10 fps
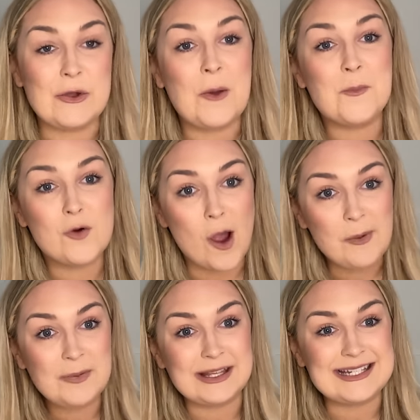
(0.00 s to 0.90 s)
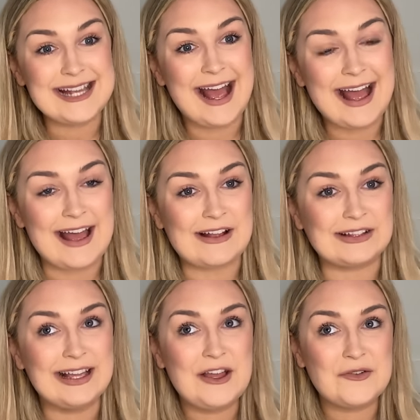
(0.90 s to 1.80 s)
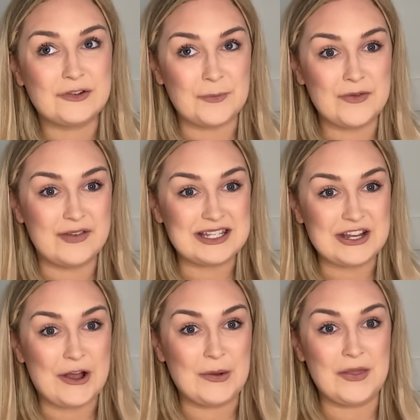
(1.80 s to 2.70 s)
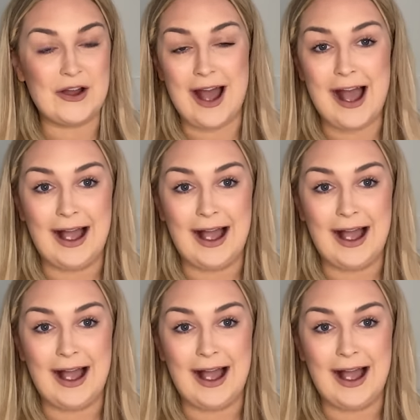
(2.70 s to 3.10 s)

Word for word: can probably tell from the video that